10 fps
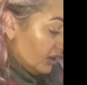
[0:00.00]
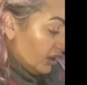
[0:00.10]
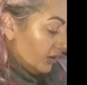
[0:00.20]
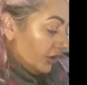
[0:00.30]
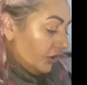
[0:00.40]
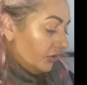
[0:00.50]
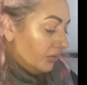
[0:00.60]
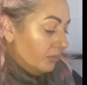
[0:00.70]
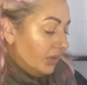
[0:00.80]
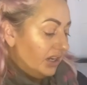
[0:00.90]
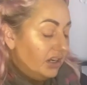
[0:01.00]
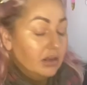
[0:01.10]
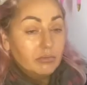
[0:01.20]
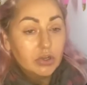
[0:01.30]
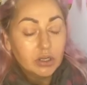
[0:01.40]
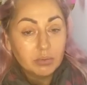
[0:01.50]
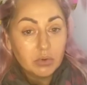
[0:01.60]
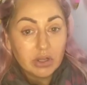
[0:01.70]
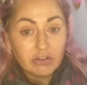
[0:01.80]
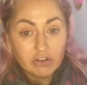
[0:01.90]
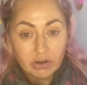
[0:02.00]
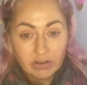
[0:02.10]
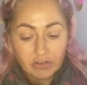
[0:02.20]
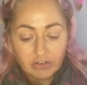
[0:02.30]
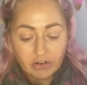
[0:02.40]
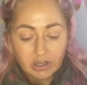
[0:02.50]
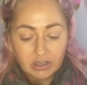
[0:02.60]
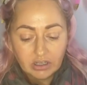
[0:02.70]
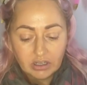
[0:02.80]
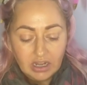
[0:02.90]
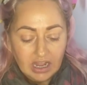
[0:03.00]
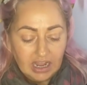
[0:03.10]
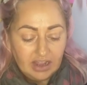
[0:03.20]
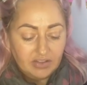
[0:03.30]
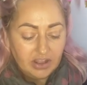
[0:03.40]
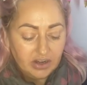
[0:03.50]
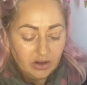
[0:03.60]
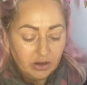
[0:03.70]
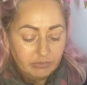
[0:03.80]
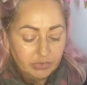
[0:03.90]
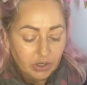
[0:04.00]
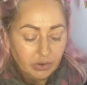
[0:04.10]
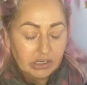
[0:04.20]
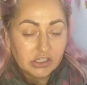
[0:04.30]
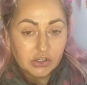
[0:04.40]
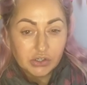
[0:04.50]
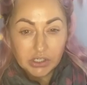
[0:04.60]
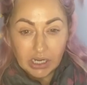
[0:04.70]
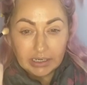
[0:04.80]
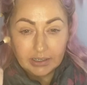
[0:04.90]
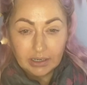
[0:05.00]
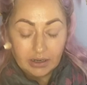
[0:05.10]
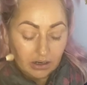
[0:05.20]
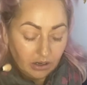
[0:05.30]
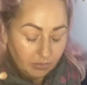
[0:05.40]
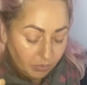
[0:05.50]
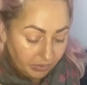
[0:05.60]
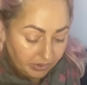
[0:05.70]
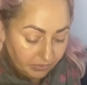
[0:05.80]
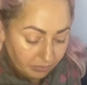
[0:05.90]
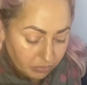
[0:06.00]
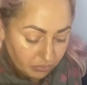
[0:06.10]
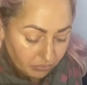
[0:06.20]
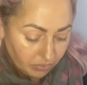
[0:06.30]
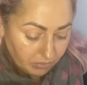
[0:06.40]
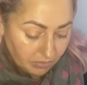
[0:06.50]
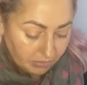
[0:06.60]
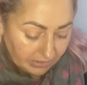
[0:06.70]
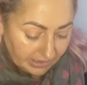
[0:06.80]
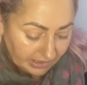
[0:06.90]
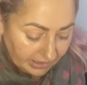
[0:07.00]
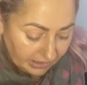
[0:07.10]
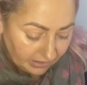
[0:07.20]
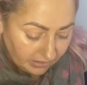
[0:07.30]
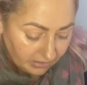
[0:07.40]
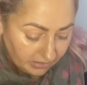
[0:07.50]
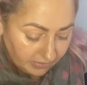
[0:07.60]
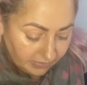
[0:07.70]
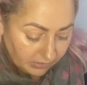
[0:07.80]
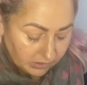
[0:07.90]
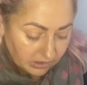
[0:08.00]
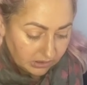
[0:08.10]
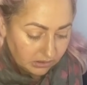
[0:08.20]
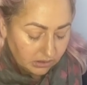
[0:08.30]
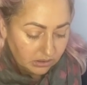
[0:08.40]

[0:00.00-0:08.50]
I'm going to use a medium purple as a transition color. And then I'm going to darken it up with probably Filtered.